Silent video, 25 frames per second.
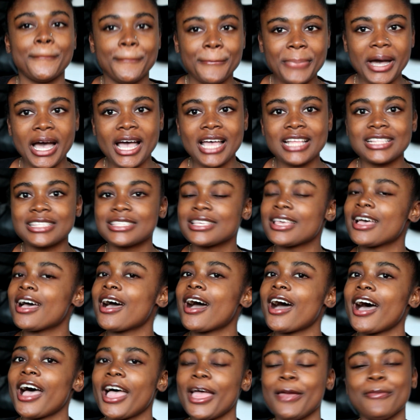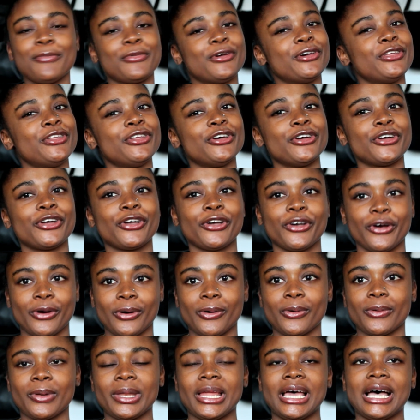but I'm gonna
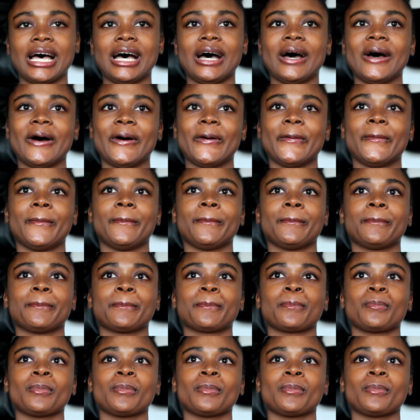go now